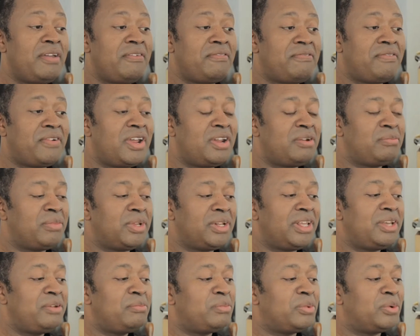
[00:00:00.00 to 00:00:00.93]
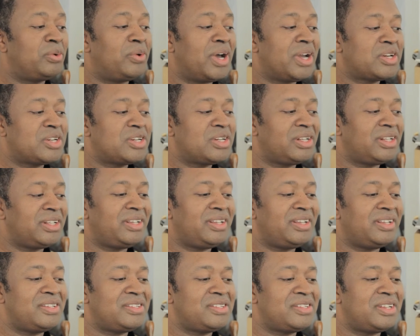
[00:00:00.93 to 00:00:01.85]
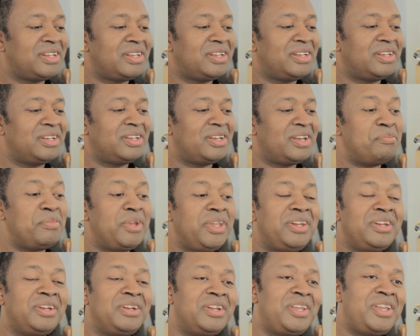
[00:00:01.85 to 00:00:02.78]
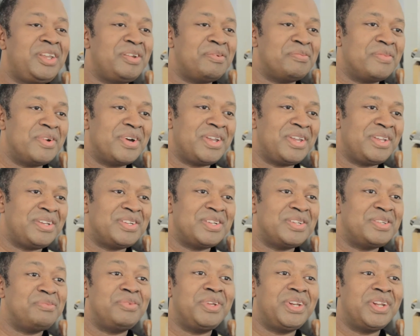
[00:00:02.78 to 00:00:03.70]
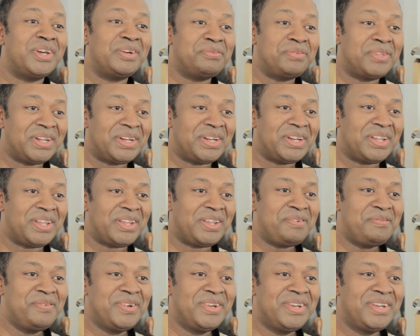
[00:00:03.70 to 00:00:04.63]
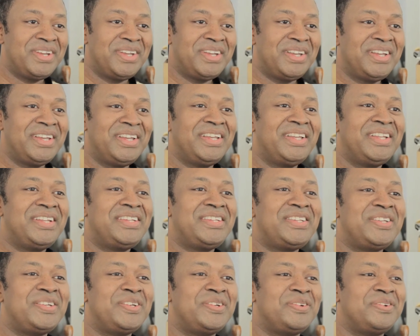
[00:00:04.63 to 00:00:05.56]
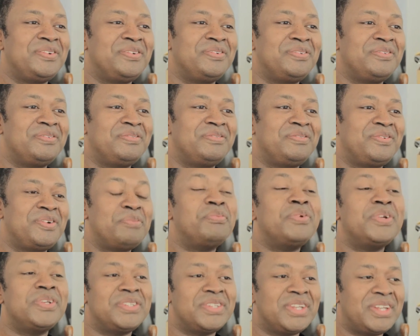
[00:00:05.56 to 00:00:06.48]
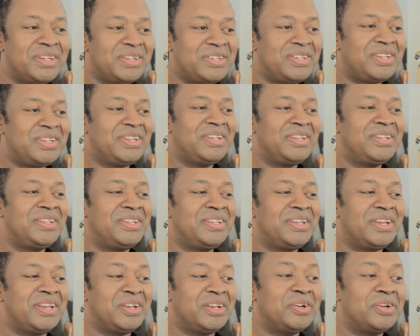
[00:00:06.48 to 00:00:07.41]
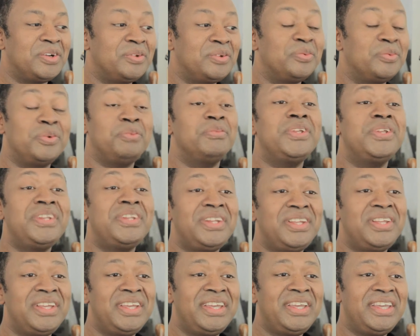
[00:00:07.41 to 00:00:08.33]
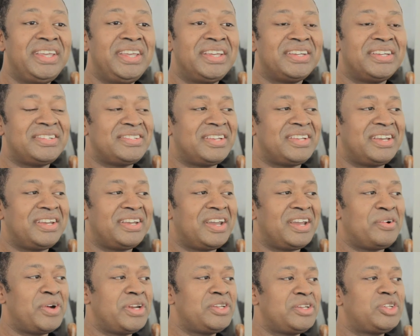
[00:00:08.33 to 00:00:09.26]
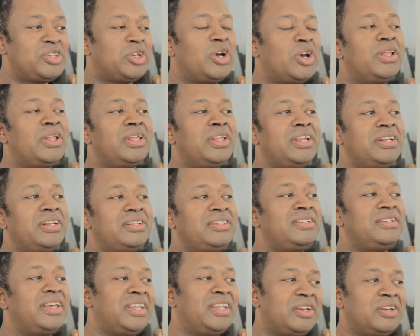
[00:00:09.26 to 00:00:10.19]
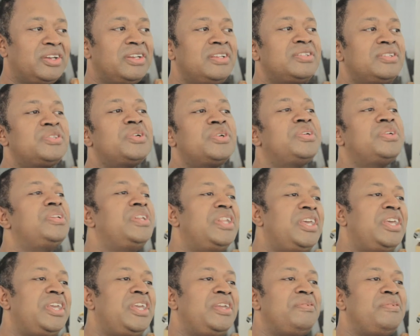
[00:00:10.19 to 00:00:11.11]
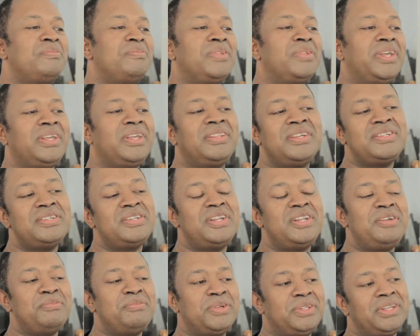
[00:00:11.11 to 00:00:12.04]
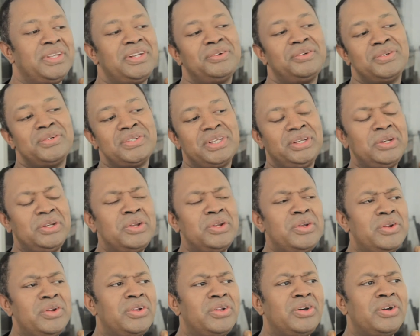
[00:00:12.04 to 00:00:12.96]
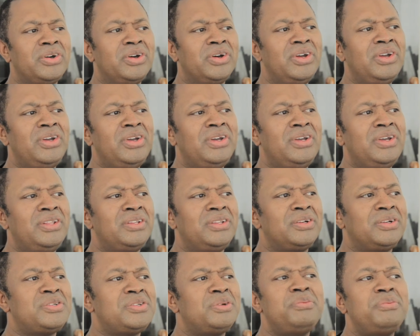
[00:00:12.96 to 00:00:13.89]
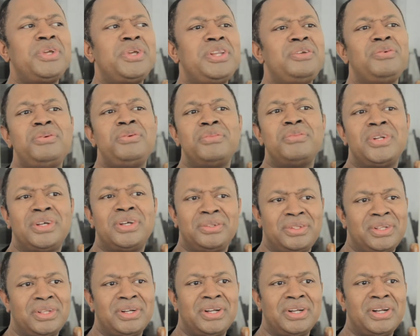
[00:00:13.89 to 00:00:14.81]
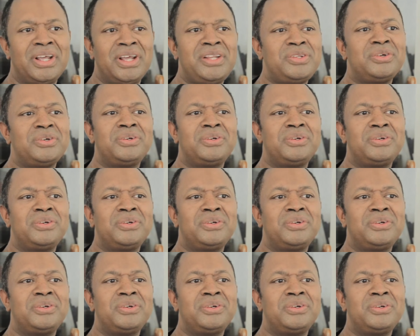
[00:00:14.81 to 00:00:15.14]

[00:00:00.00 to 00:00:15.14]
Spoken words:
friend Malembo, actually, it's a maiden name. I just made up that name to represent like all women. Because I wanted to call it like a certain name, like this name, but then I was like, no. There are so many women out there, and I